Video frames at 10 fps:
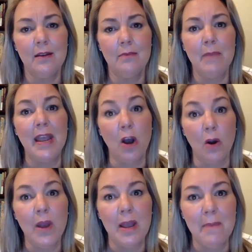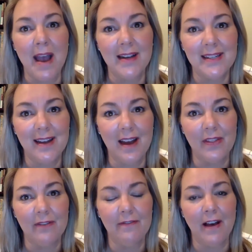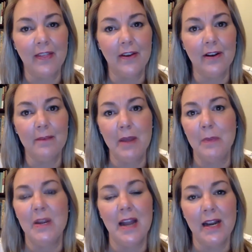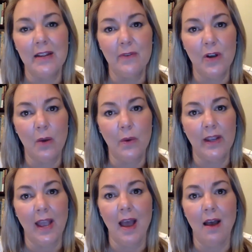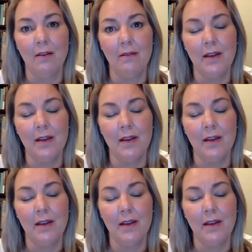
make our way back to God the Father, and maybe not even knowing how.